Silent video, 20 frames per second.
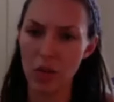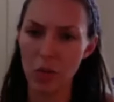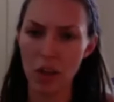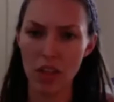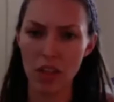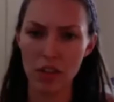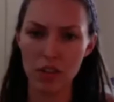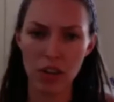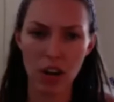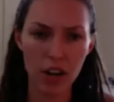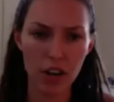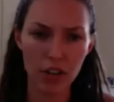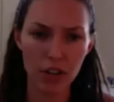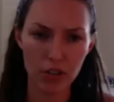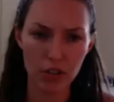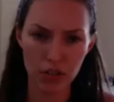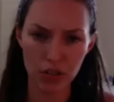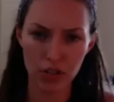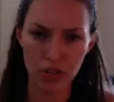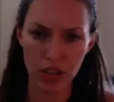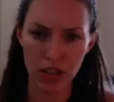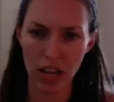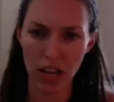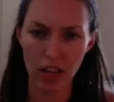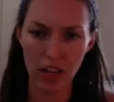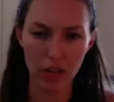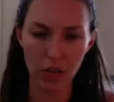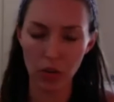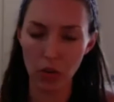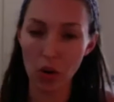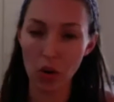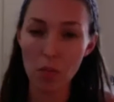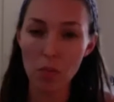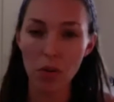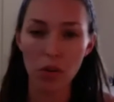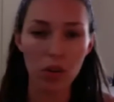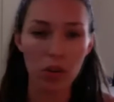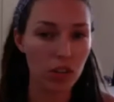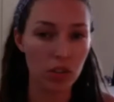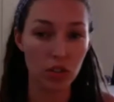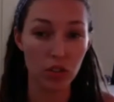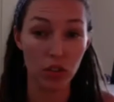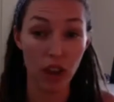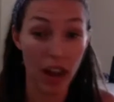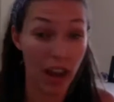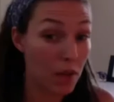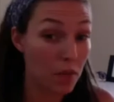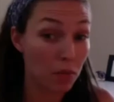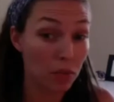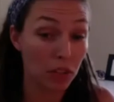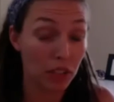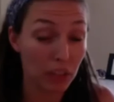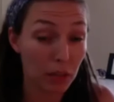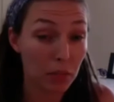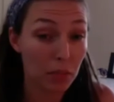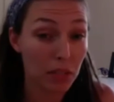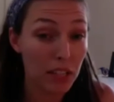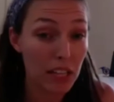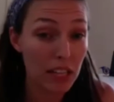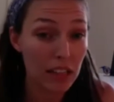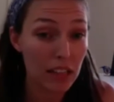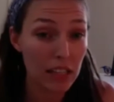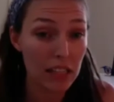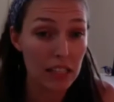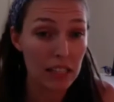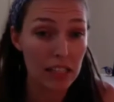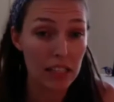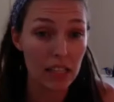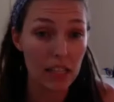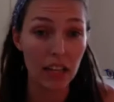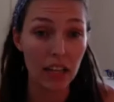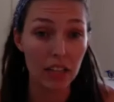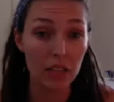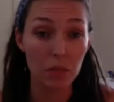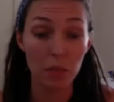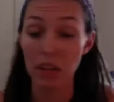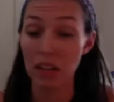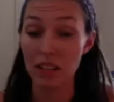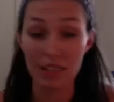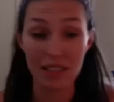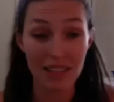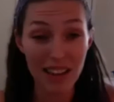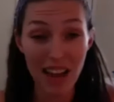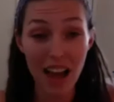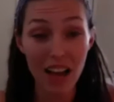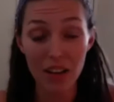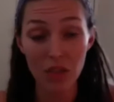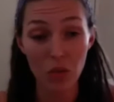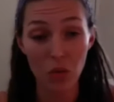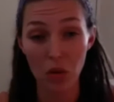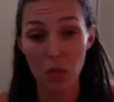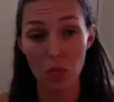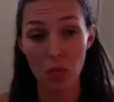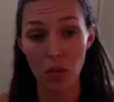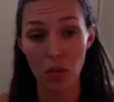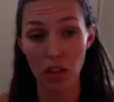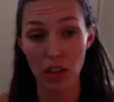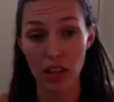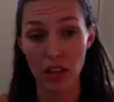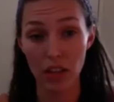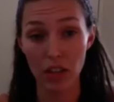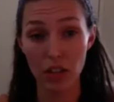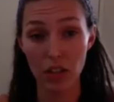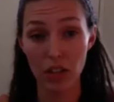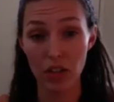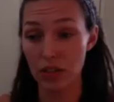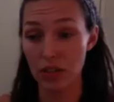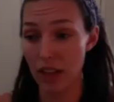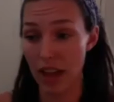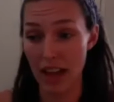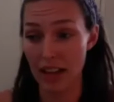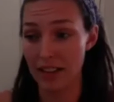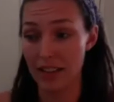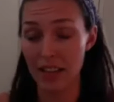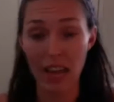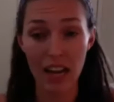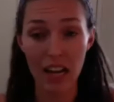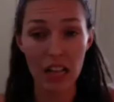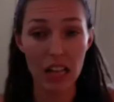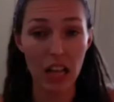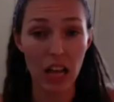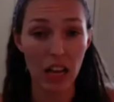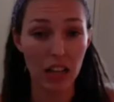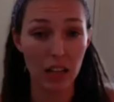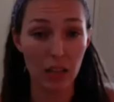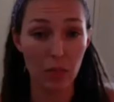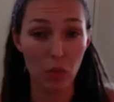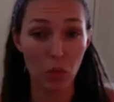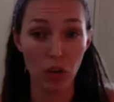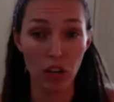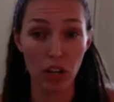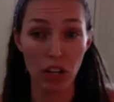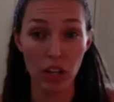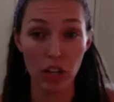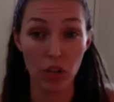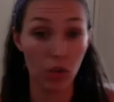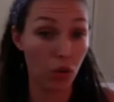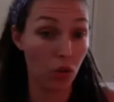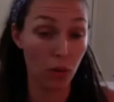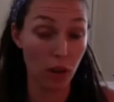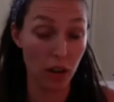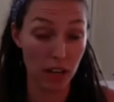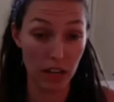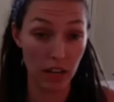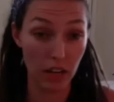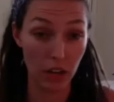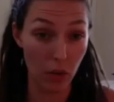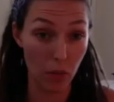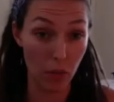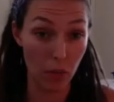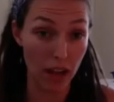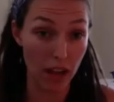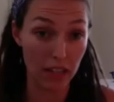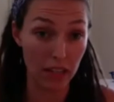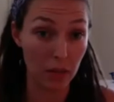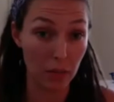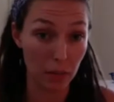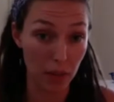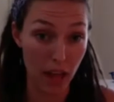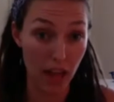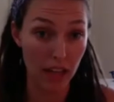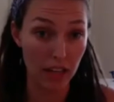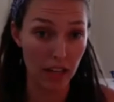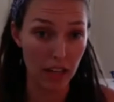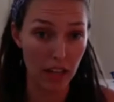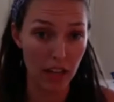why the doctors are saying you're normal because you're able to complete these things, but it's not normal that at 10 o'clock in the morning, you're ready to go back to bed.